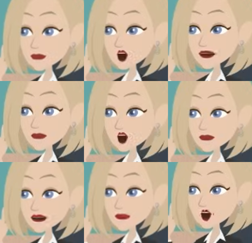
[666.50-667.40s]
many
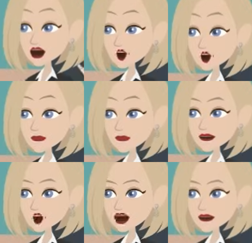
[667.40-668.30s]
learners struggle with
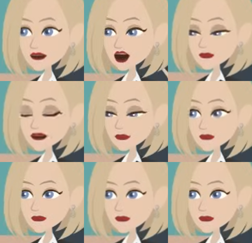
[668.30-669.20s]
watch, look,
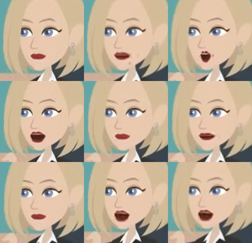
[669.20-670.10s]
and see.
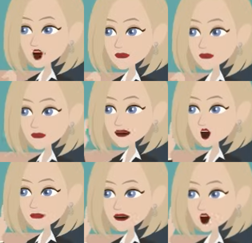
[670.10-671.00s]
These three
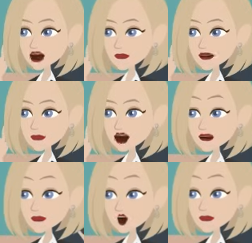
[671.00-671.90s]
verbs are all
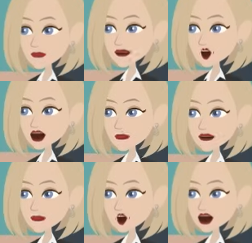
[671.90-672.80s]
connected to using
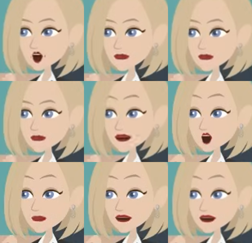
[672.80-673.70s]
your eyes,
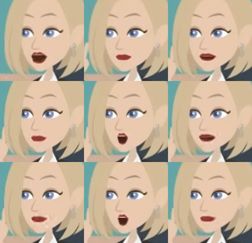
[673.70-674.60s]
but they are
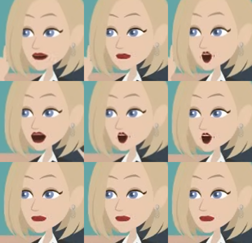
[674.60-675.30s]
not the same.